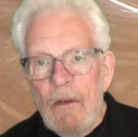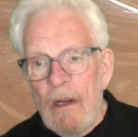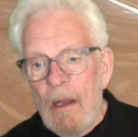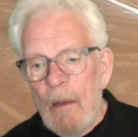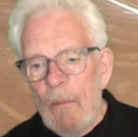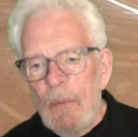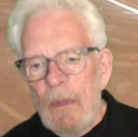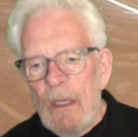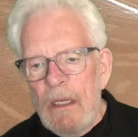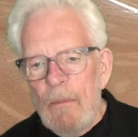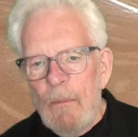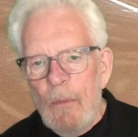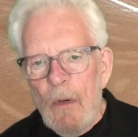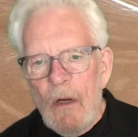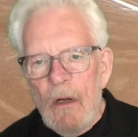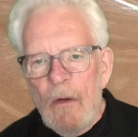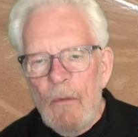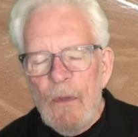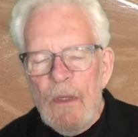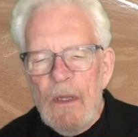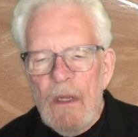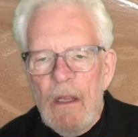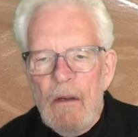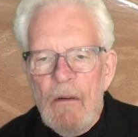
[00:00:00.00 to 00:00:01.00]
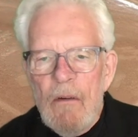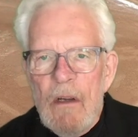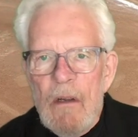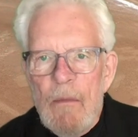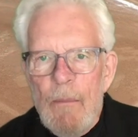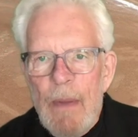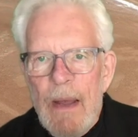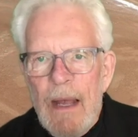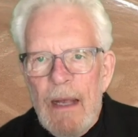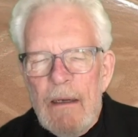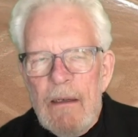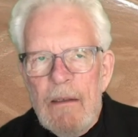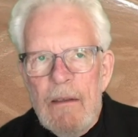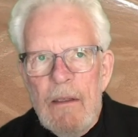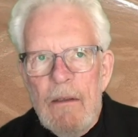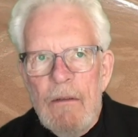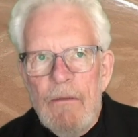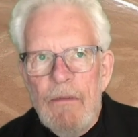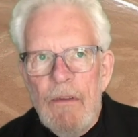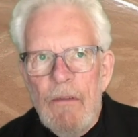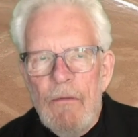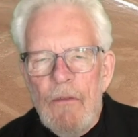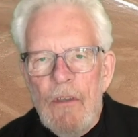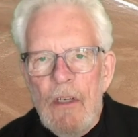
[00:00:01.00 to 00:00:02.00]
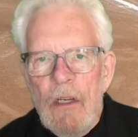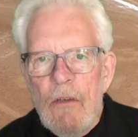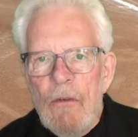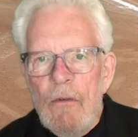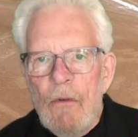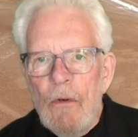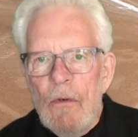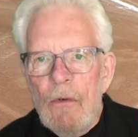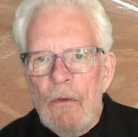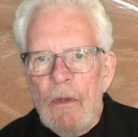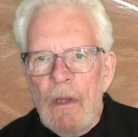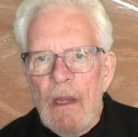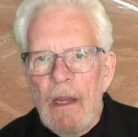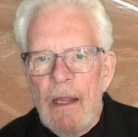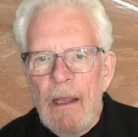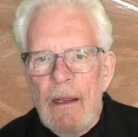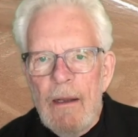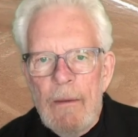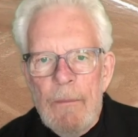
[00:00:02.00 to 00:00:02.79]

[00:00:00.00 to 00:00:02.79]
And I played ball with Larry back in the 15-year-old league.